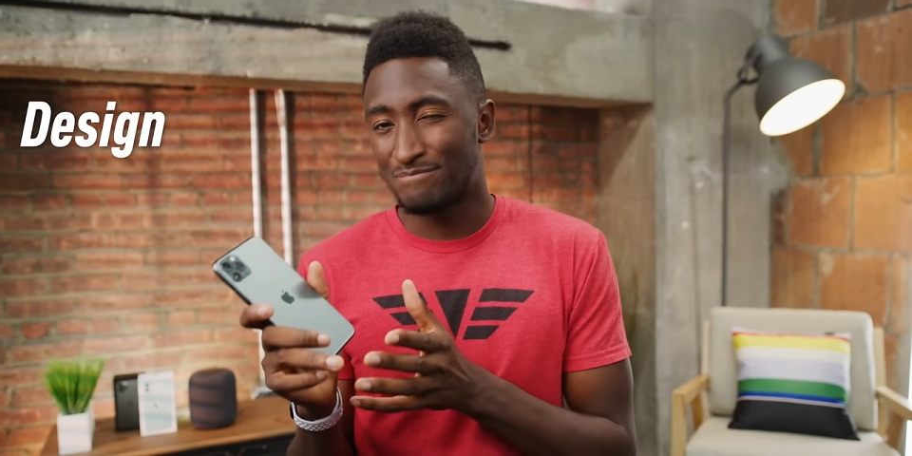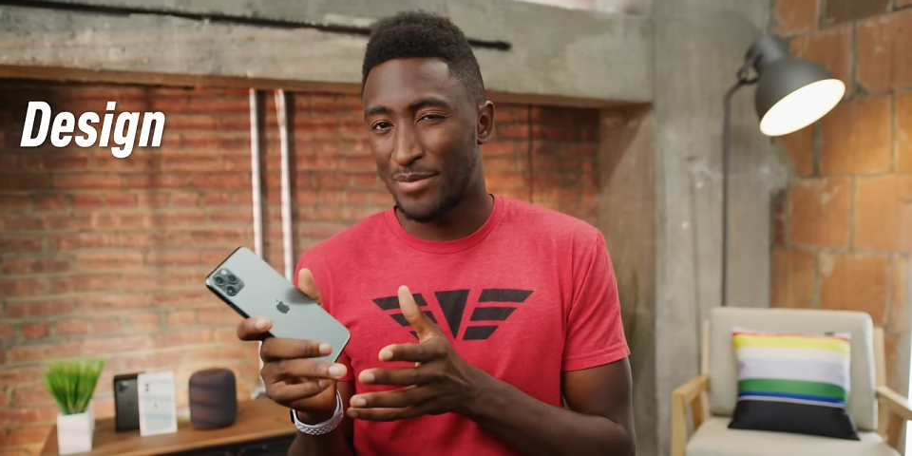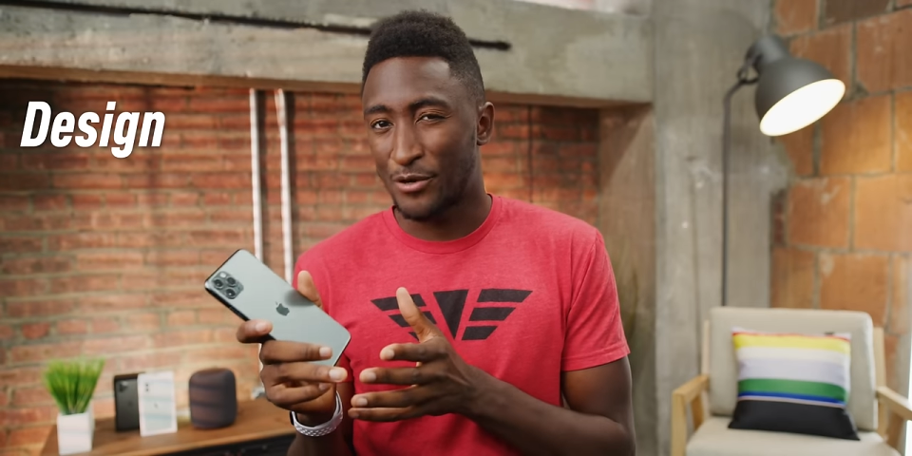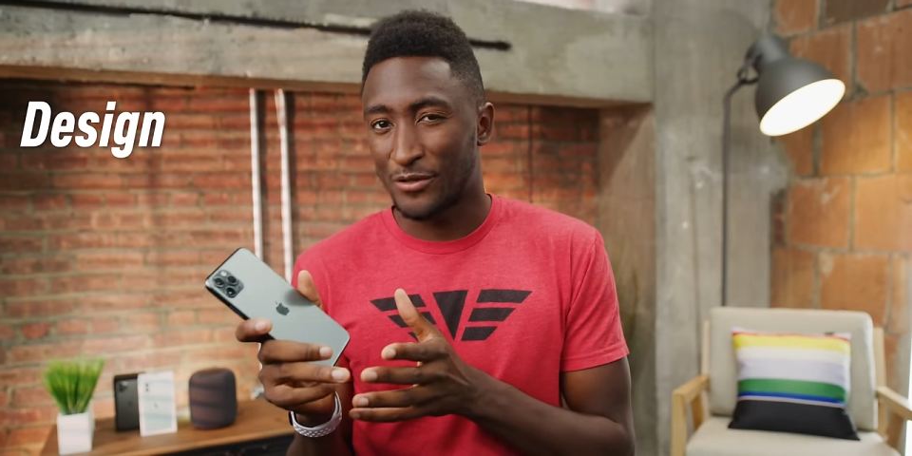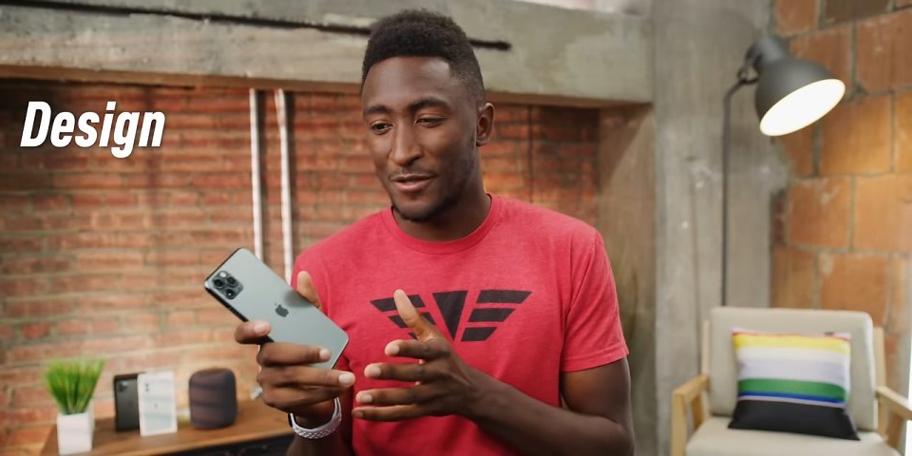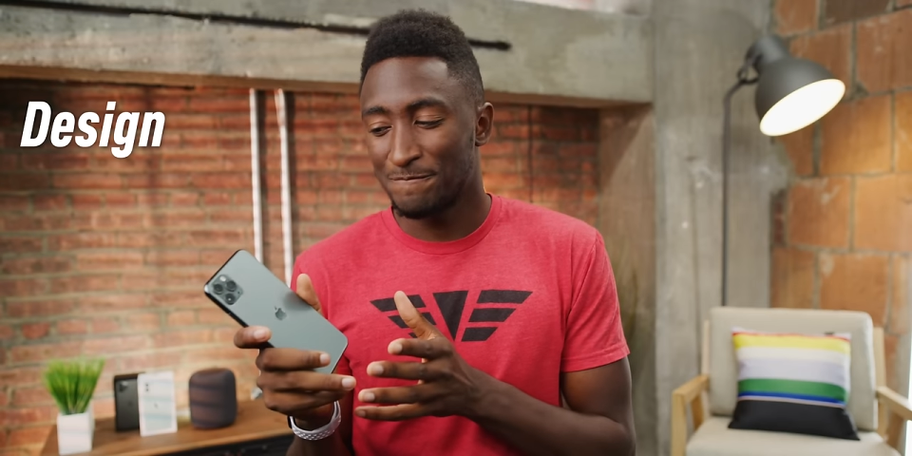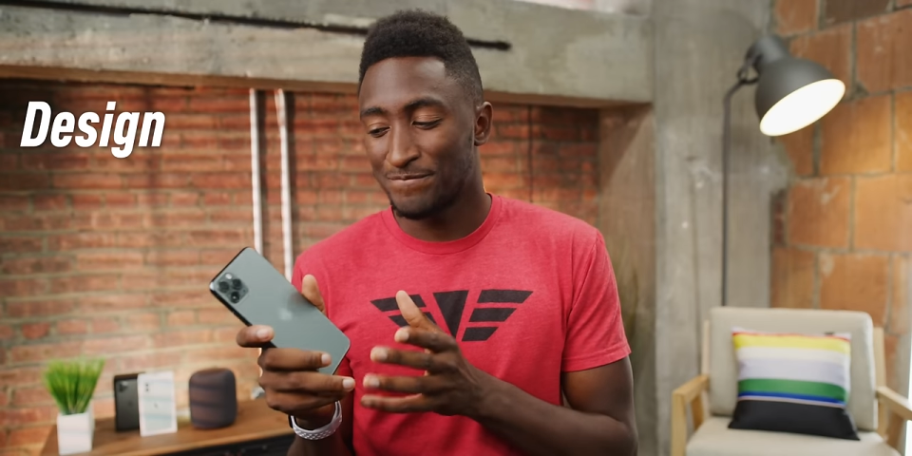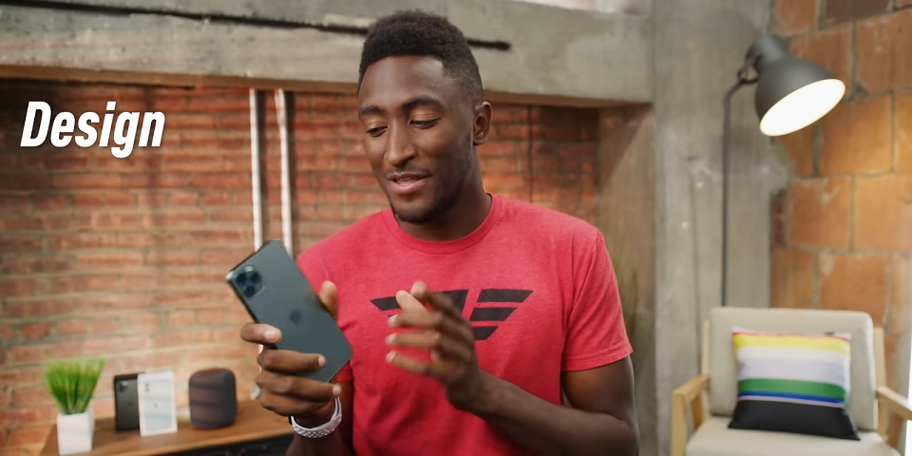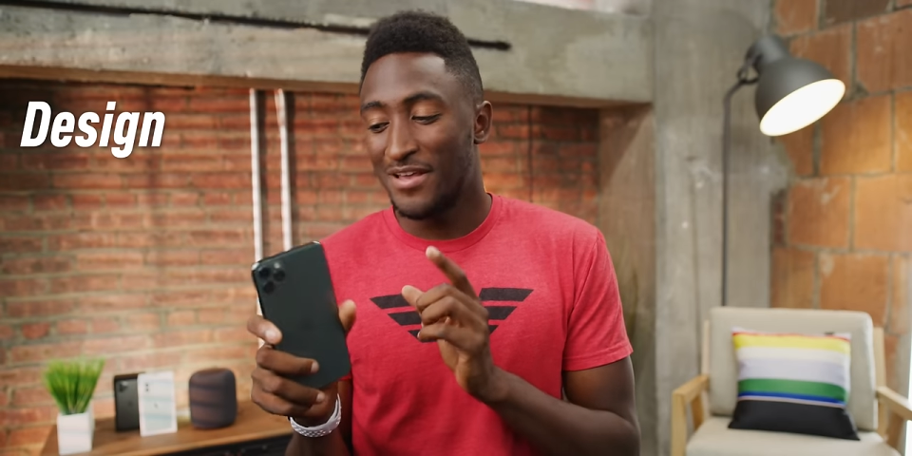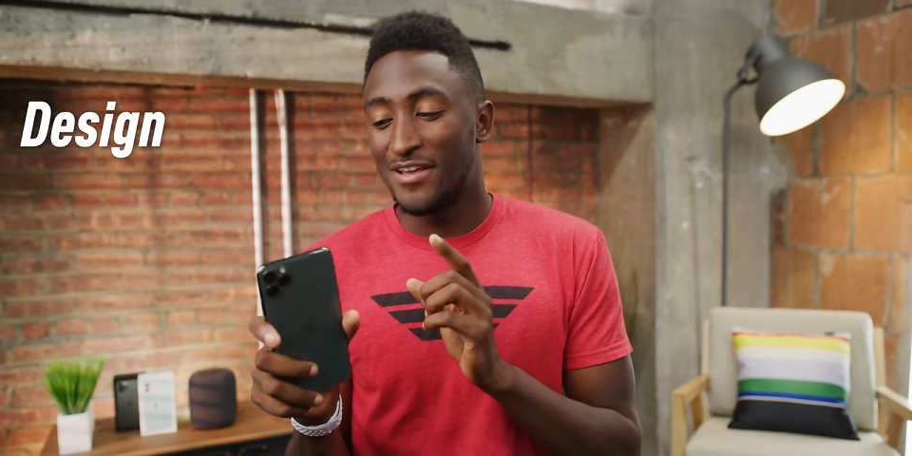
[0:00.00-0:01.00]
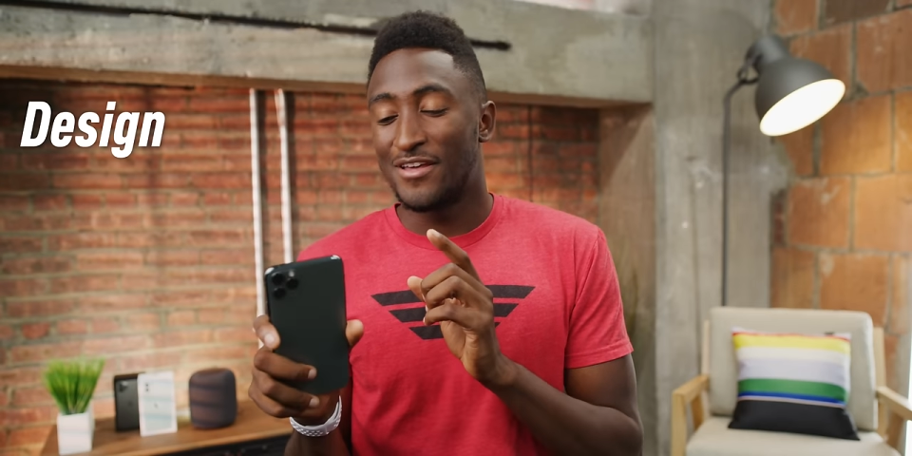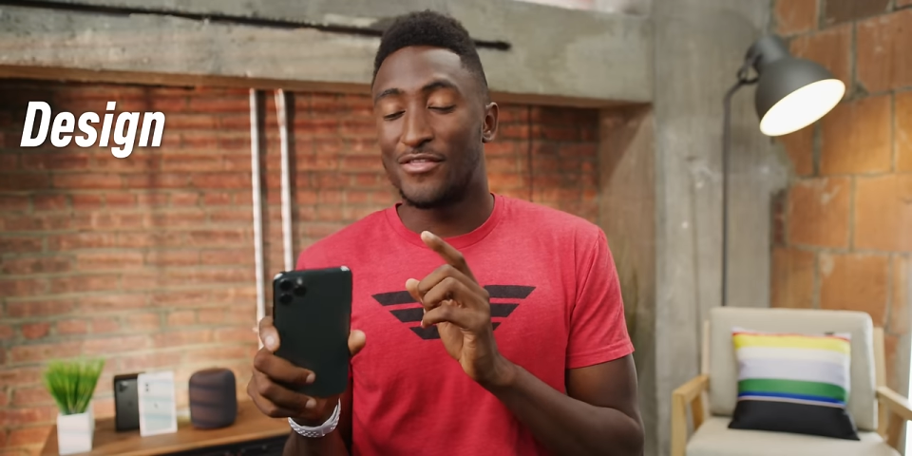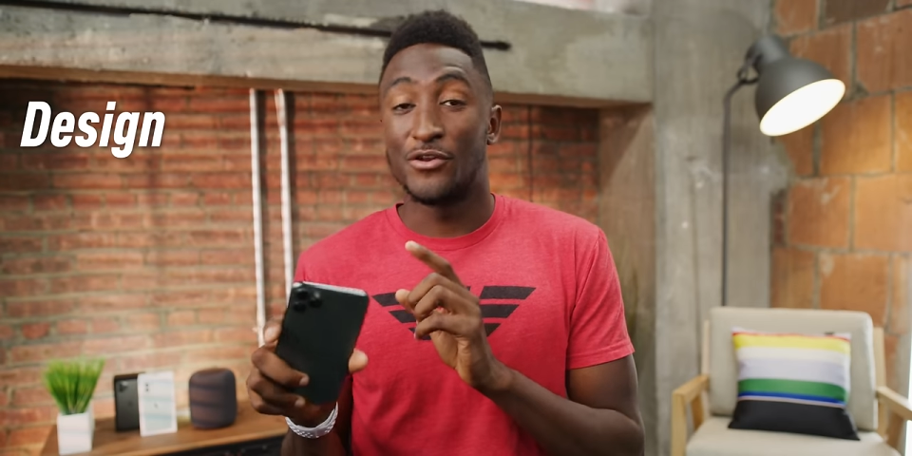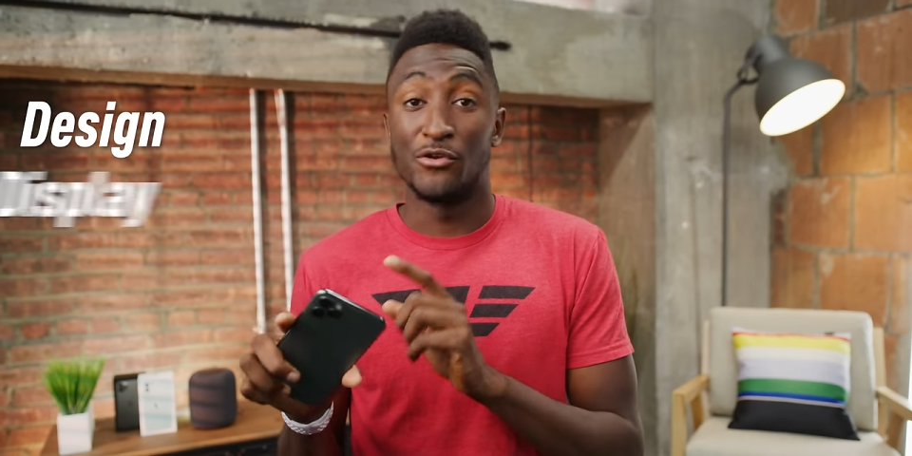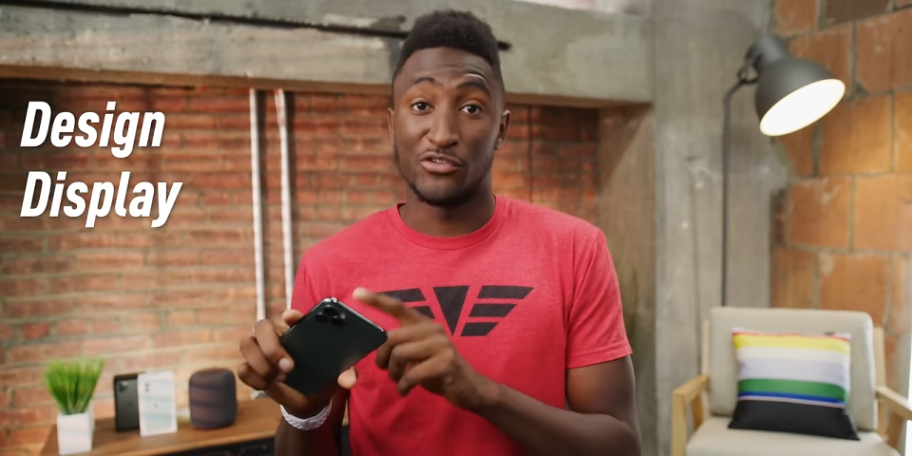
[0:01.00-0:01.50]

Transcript: barely. The new